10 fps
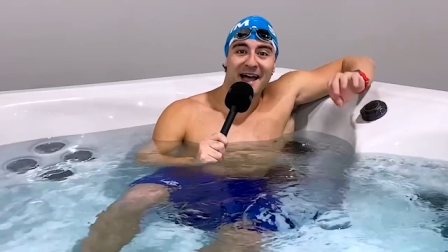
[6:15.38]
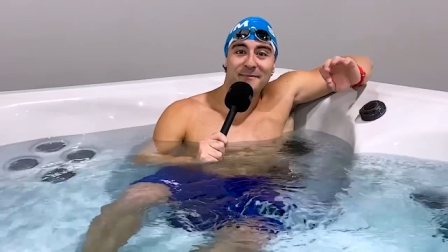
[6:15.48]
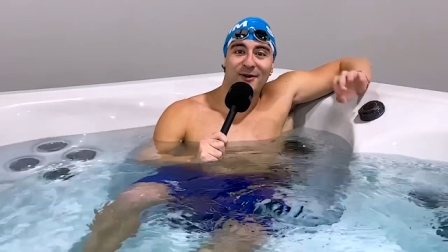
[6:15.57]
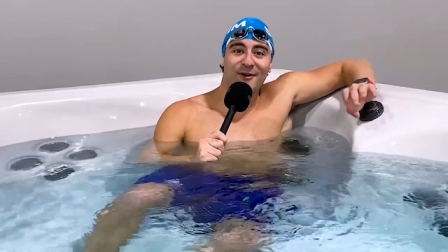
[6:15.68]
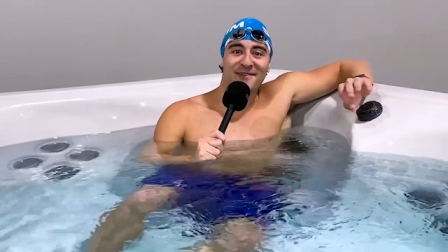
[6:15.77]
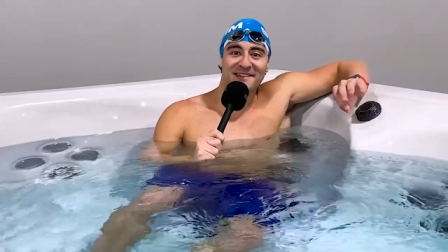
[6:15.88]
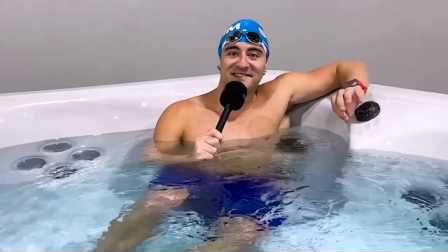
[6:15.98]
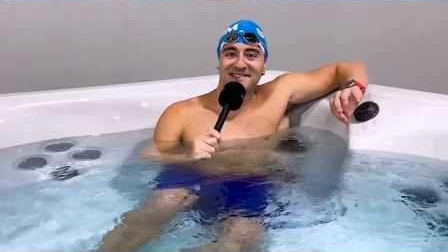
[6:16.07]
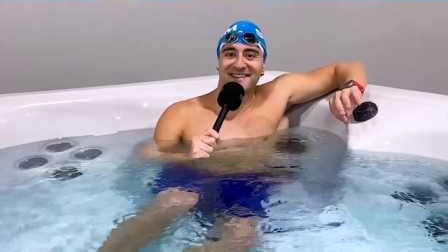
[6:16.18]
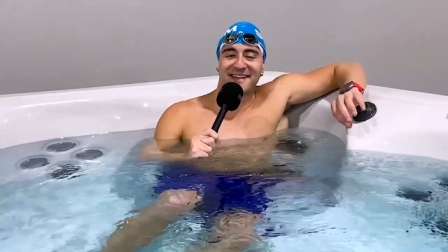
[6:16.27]
I'm currently
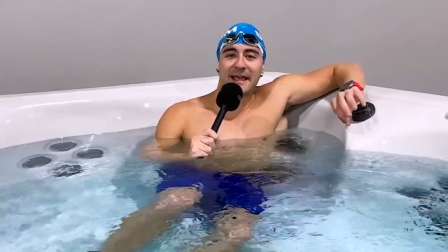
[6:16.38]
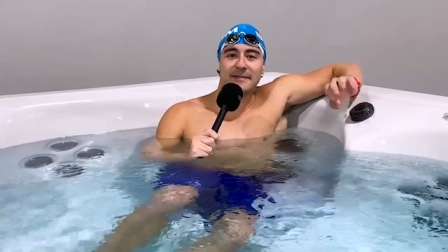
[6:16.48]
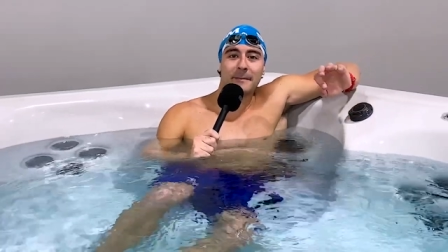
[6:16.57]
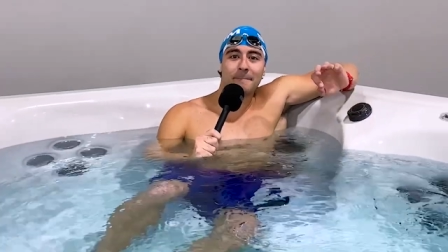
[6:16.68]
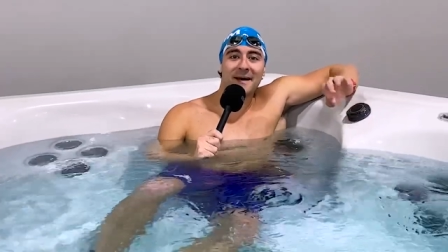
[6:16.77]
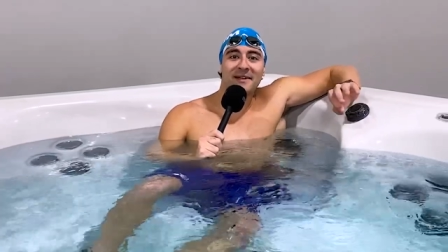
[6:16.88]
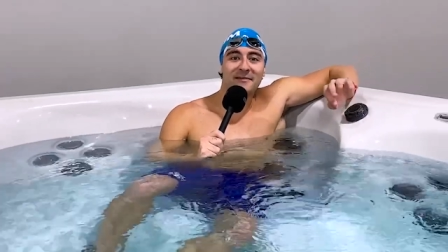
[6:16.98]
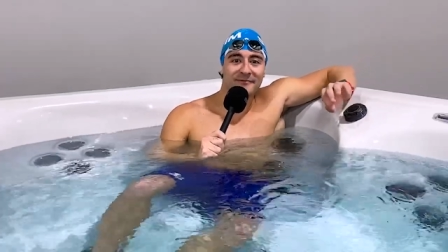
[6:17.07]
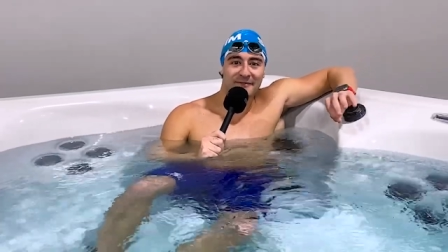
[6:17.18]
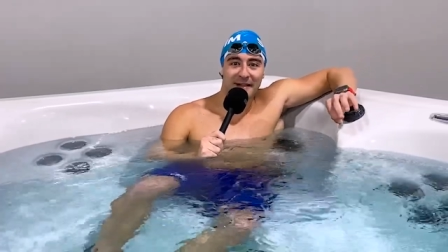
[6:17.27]
sitting in the Michael
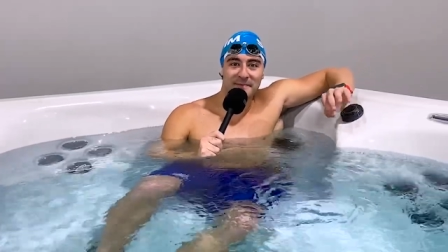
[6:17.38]
Phelps